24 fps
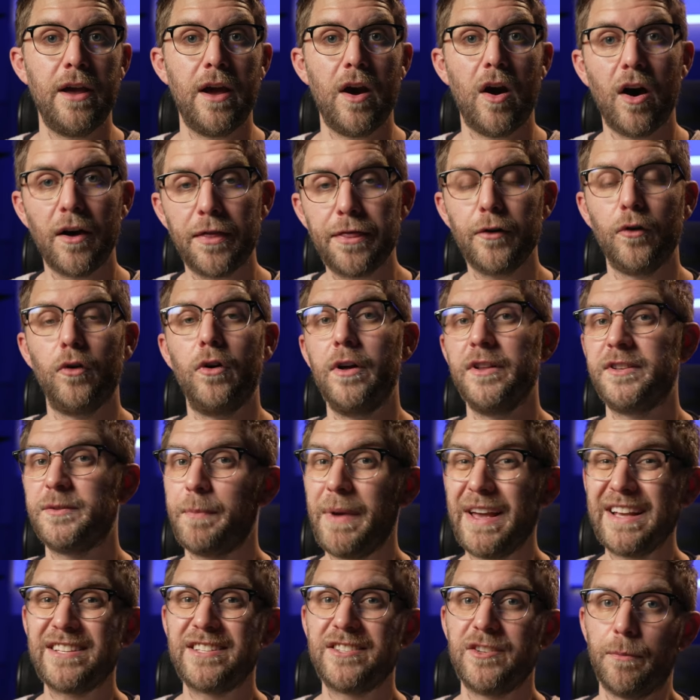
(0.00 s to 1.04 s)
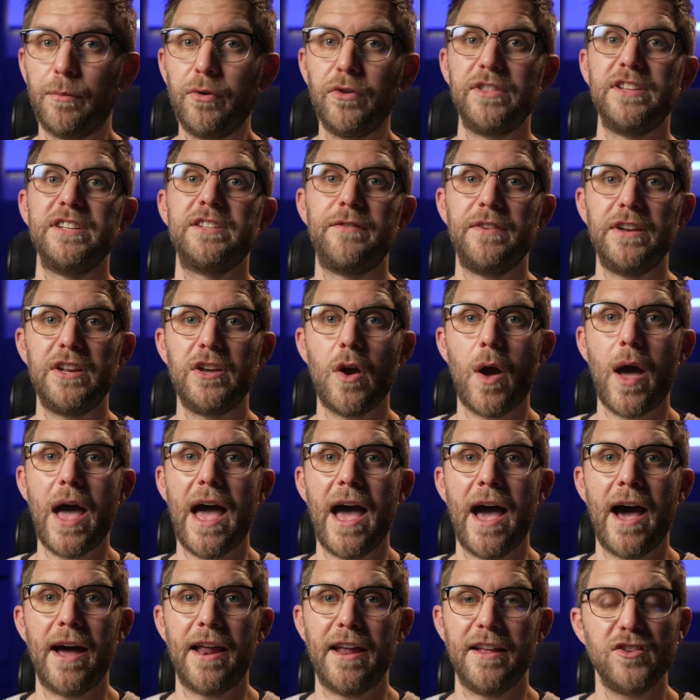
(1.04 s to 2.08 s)
I thought it's best to put this video
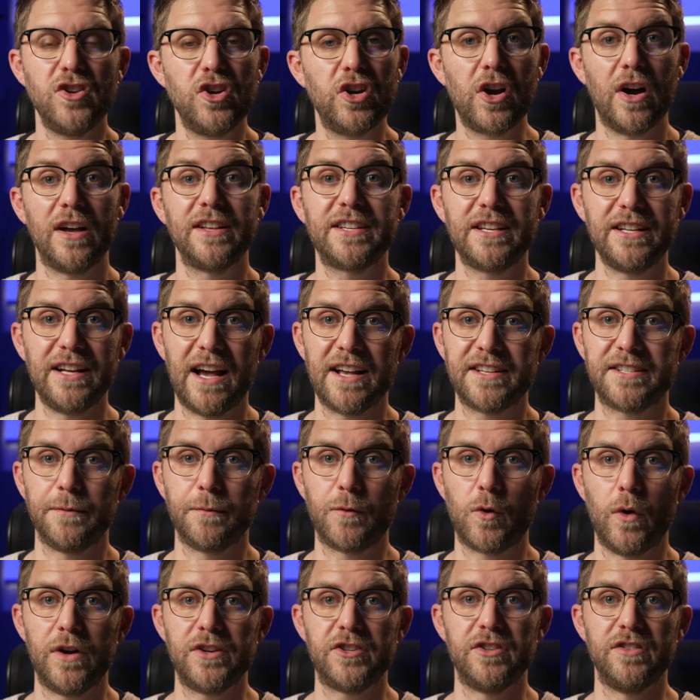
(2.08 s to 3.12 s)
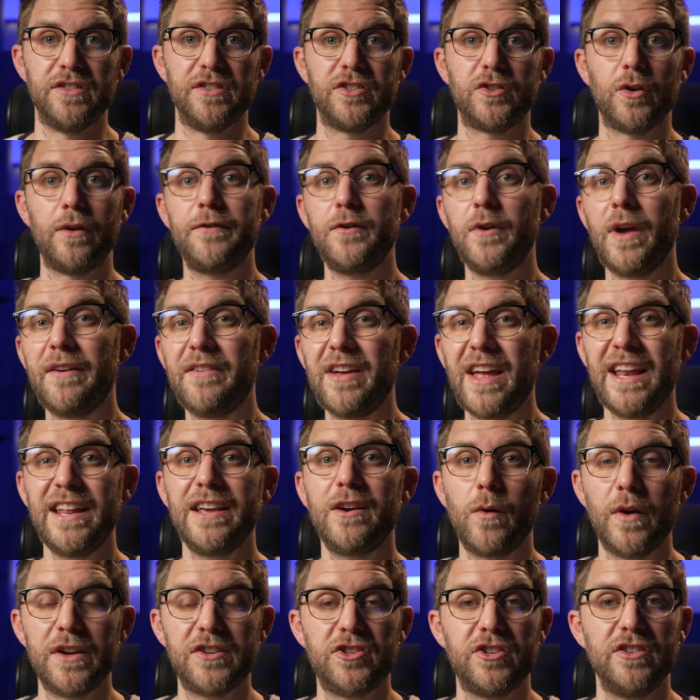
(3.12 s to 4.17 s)
out and you guys can ask some questions. So if you have any
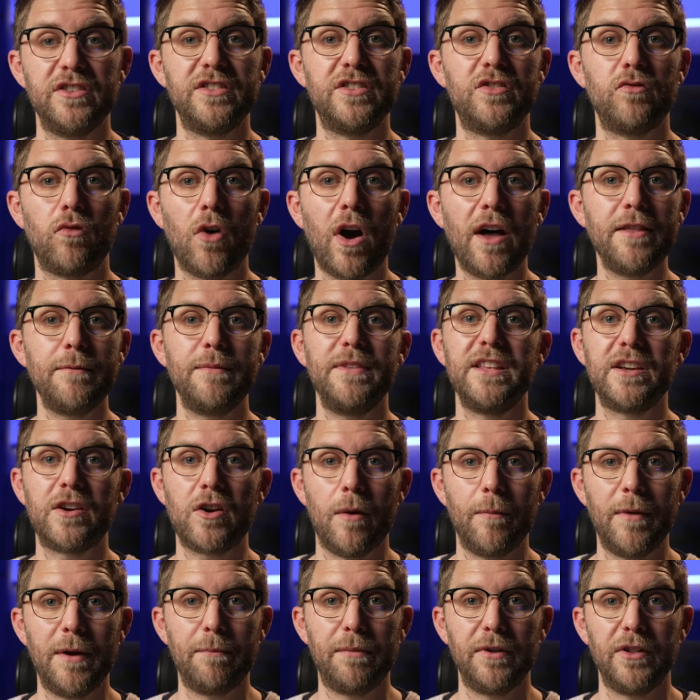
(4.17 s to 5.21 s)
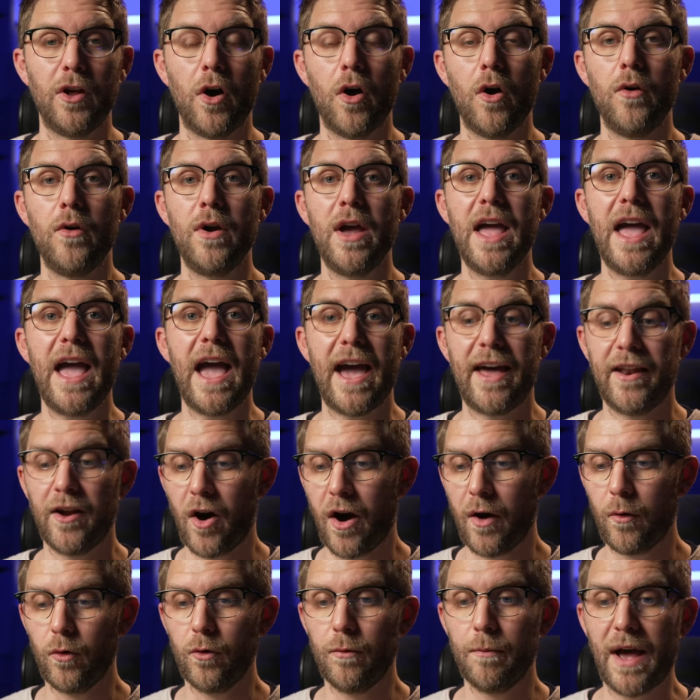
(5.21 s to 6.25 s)
questions, write them in the comment below, and
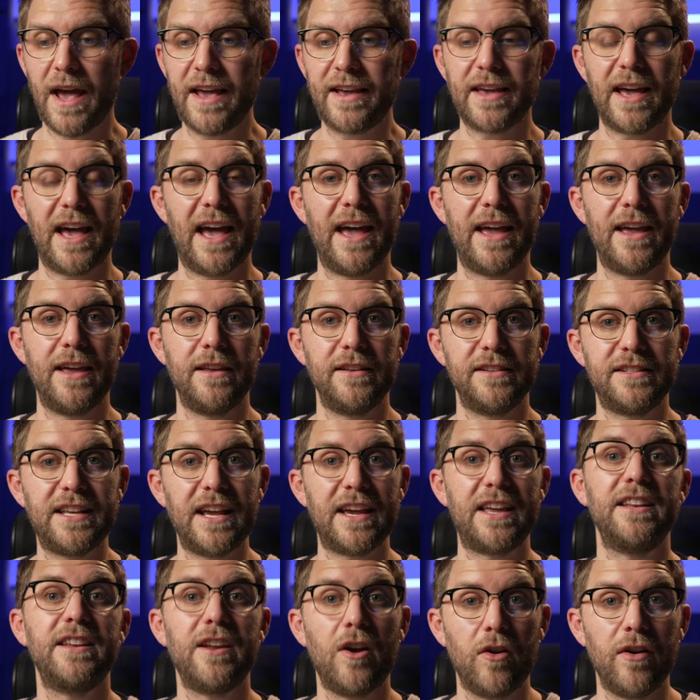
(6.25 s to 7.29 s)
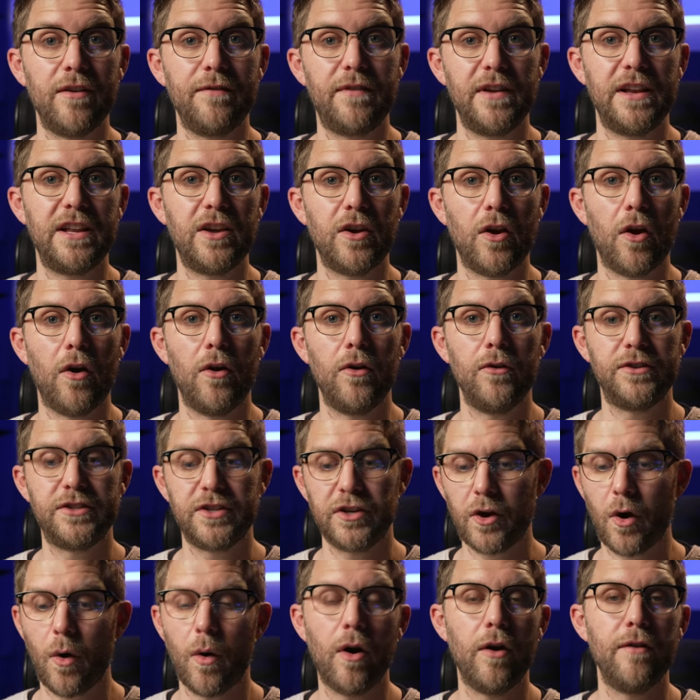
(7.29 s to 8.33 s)
I will make a secondary video to
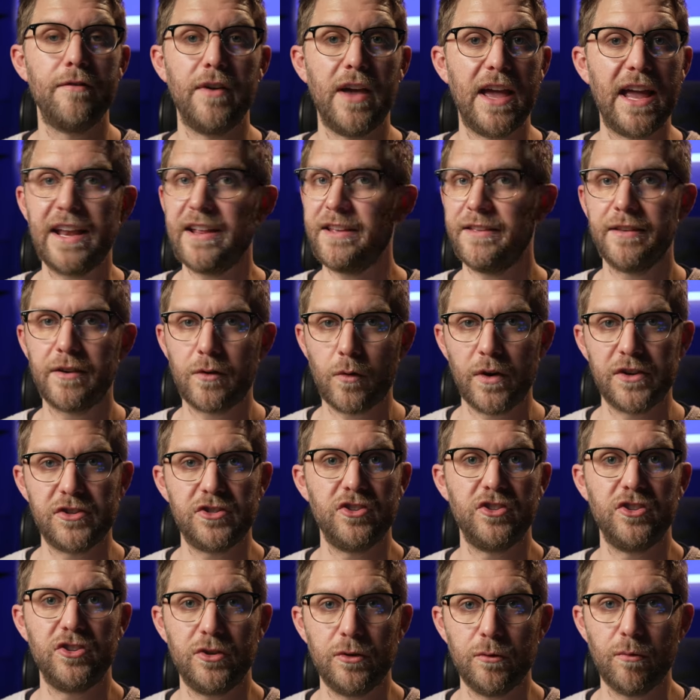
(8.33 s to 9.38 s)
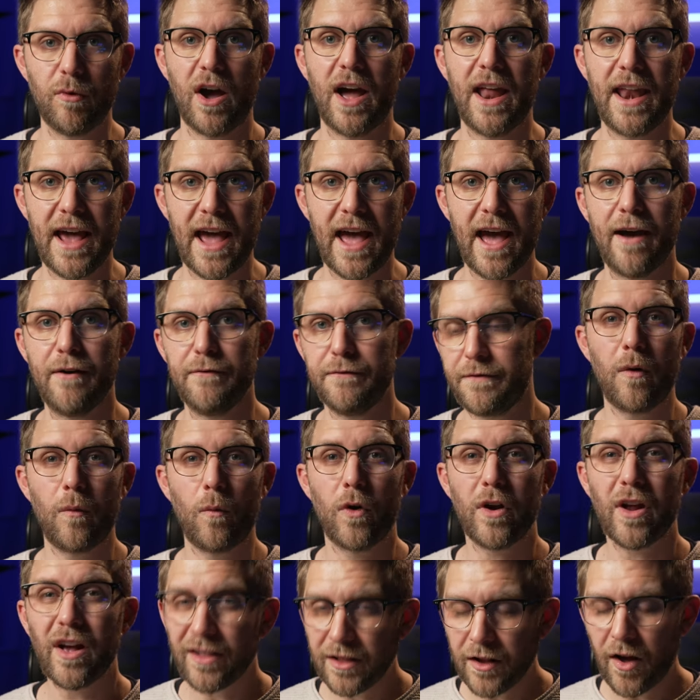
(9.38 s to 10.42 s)
go over any of the questions you might have.
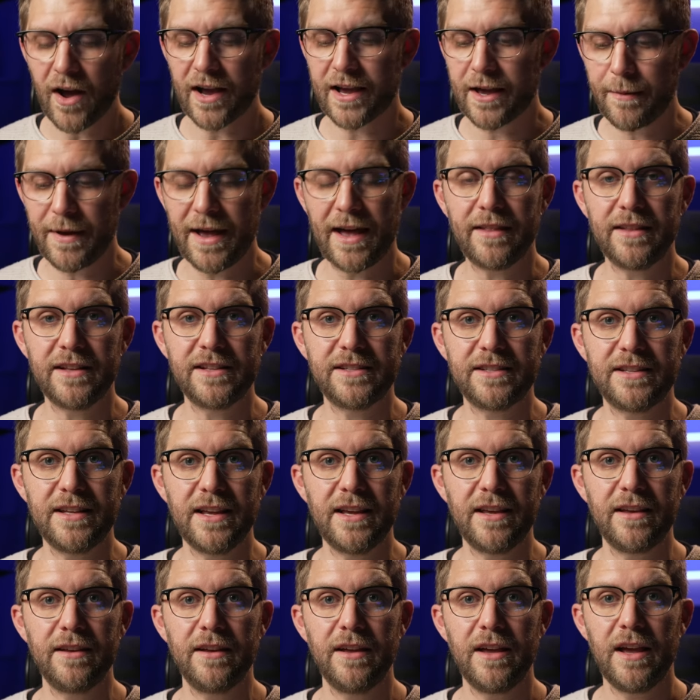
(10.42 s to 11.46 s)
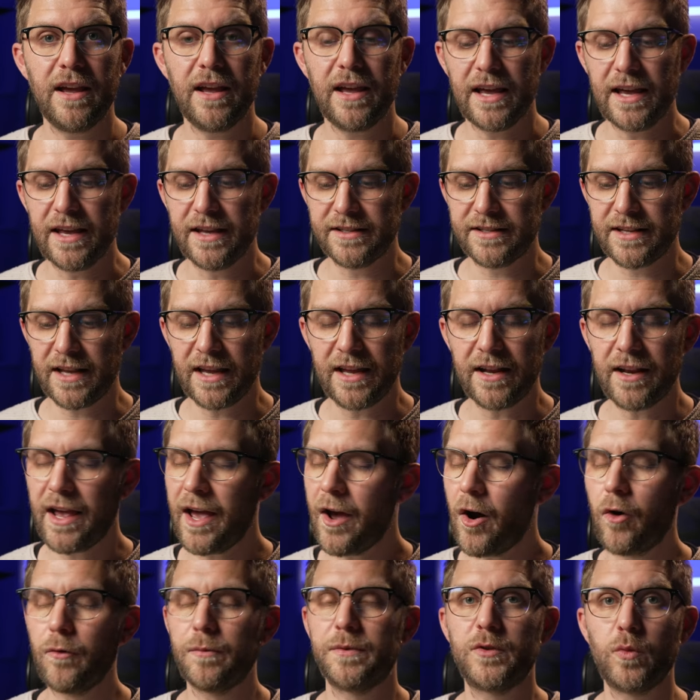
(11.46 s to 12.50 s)
What I like about this thing is it
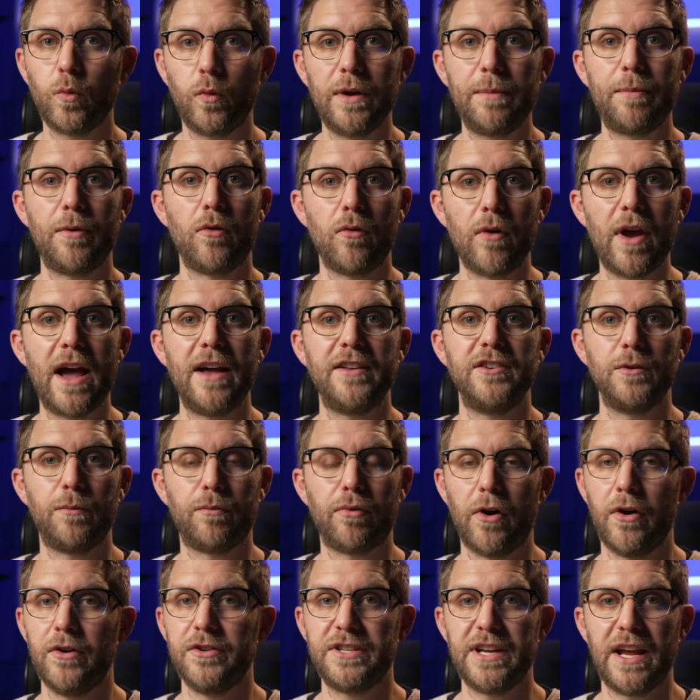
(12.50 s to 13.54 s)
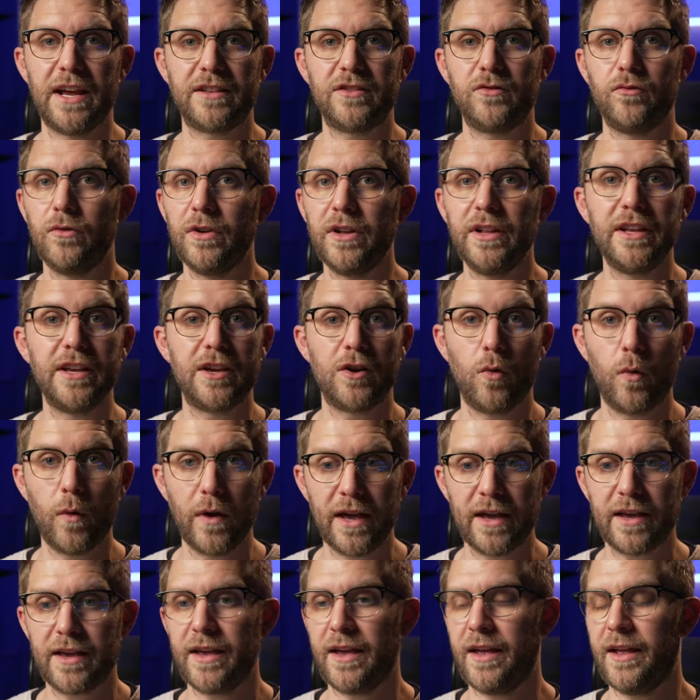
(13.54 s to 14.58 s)
helps whip around your project really
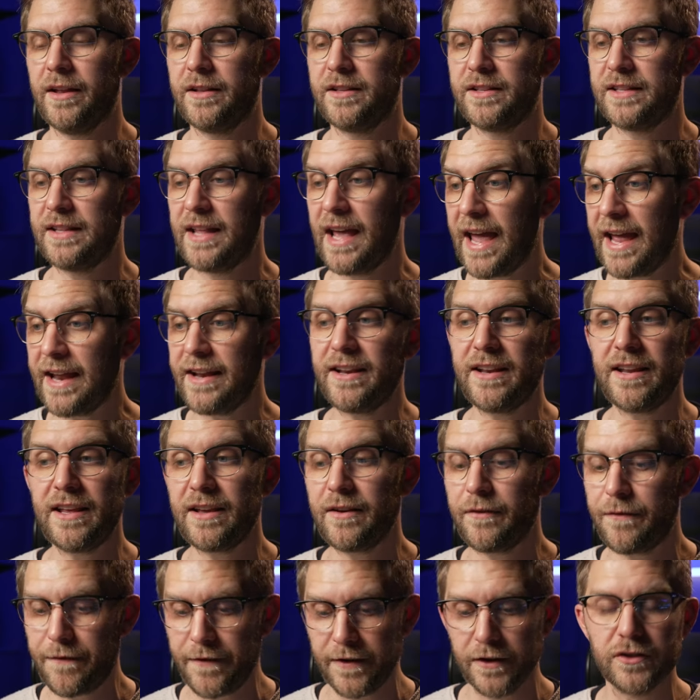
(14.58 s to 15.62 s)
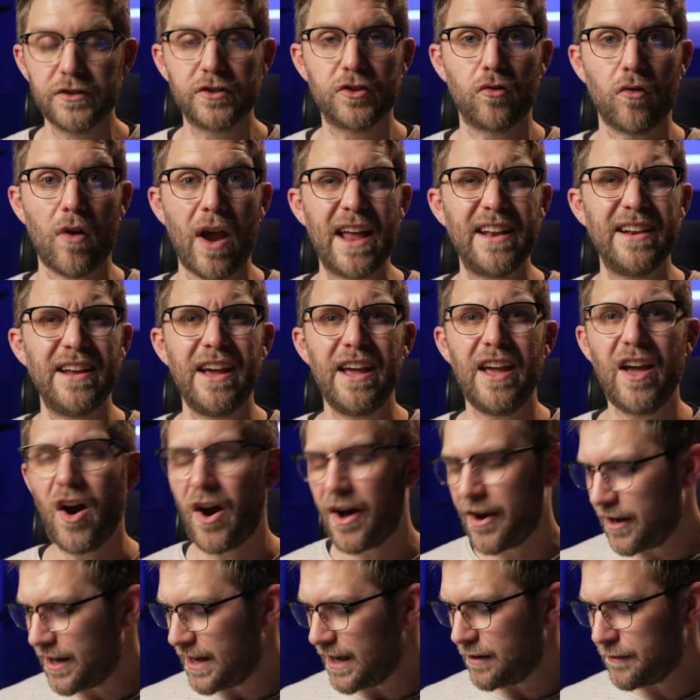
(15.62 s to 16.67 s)
quick. It's, the editing feels great. I
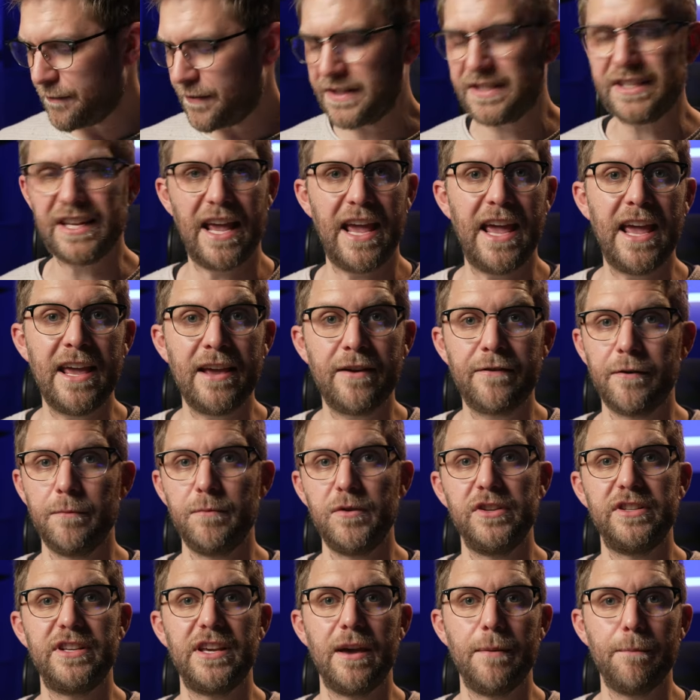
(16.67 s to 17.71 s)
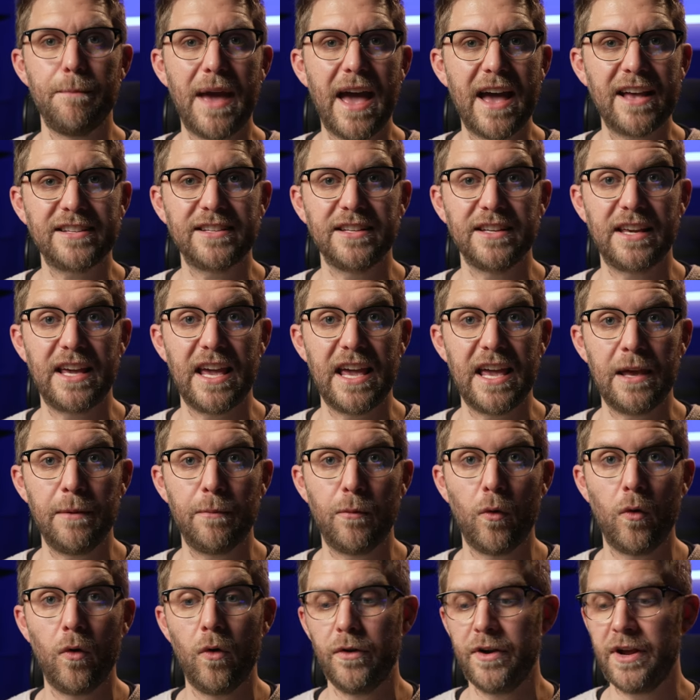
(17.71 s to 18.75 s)
don't get fatigued from using a mouse and
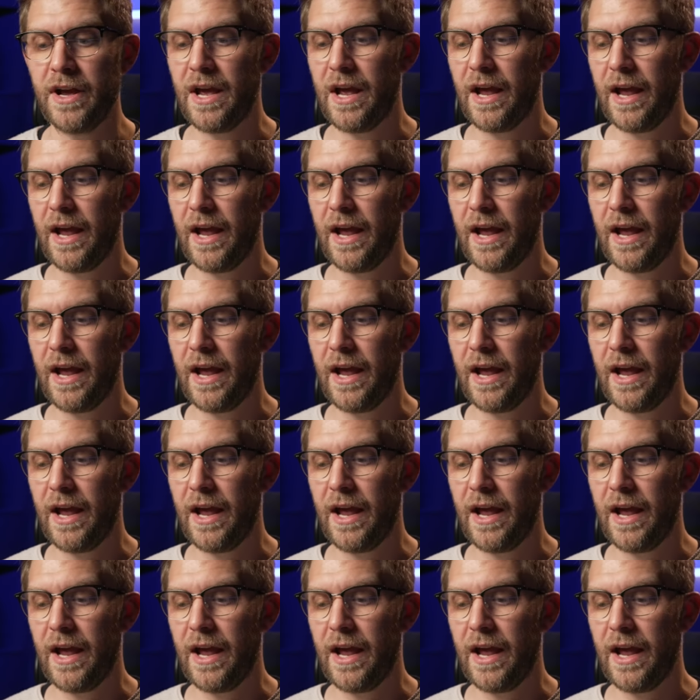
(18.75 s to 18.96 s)
keyboard.